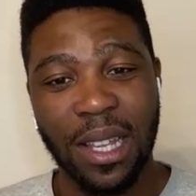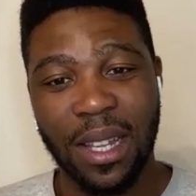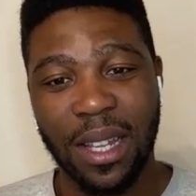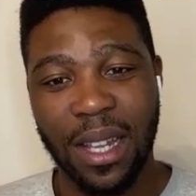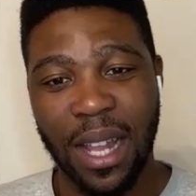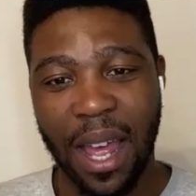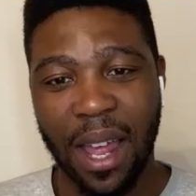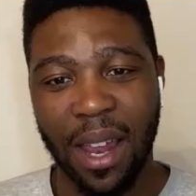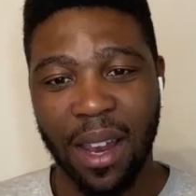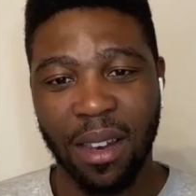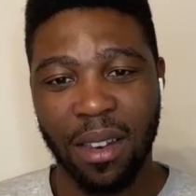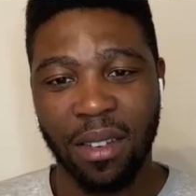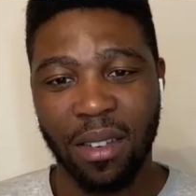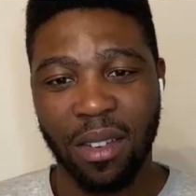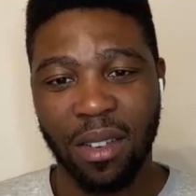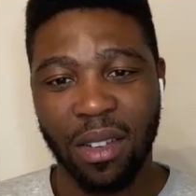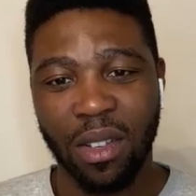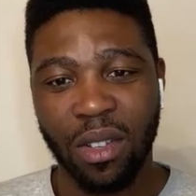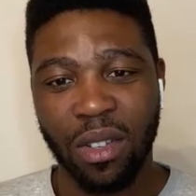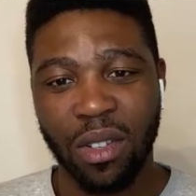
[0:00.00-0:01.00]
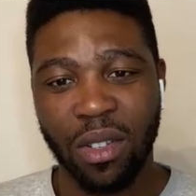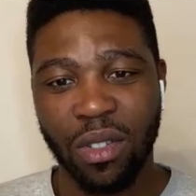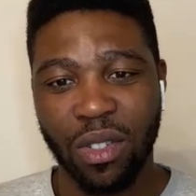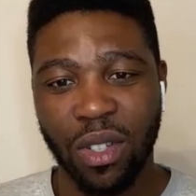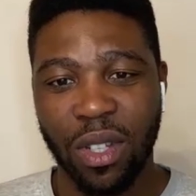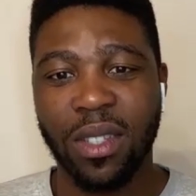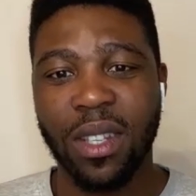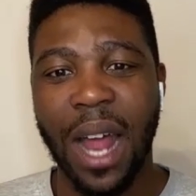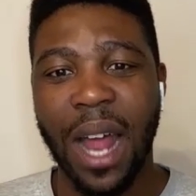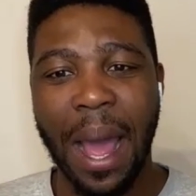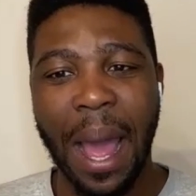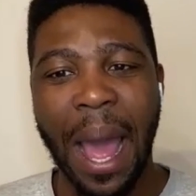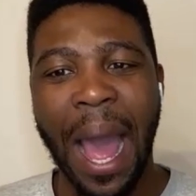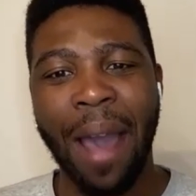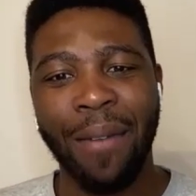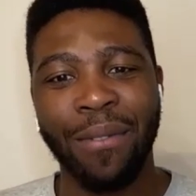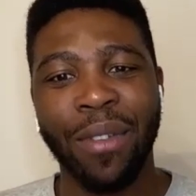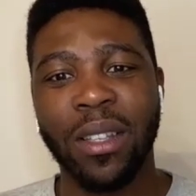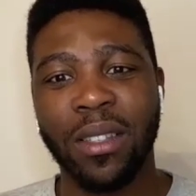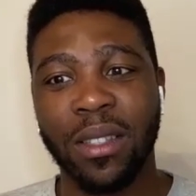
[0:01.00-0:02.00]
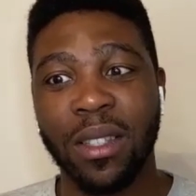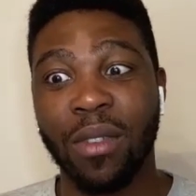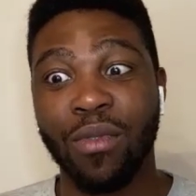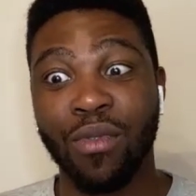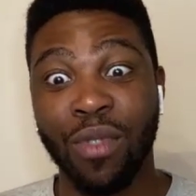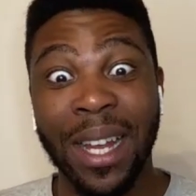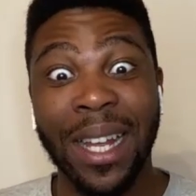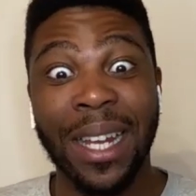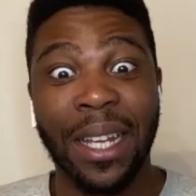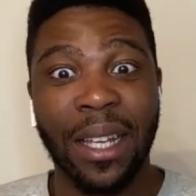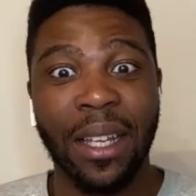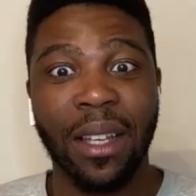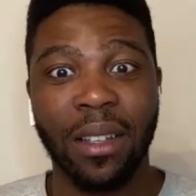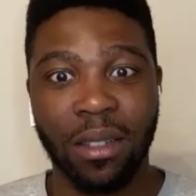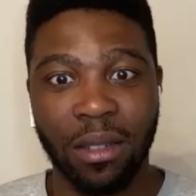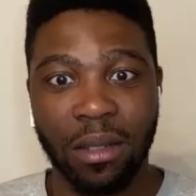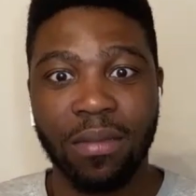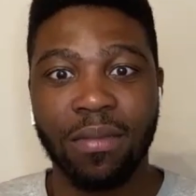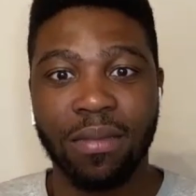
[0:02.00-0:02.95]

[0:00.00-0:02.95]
then? Just like having to really